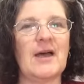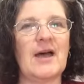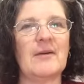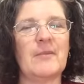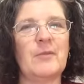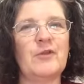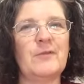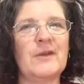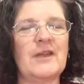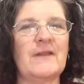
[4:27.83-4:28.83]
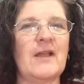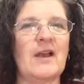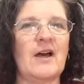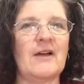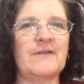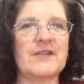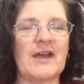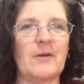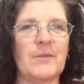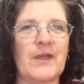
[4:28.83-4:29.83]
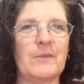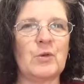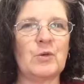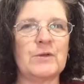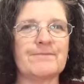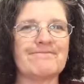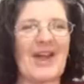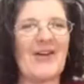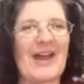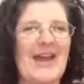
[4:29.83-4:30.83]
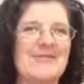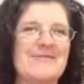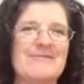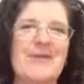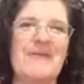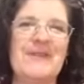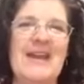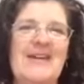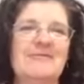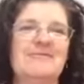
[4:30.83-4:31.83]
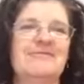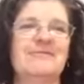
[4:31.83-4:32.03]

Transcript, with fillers: um, movement in their life to help their mood. Okay, bye for now.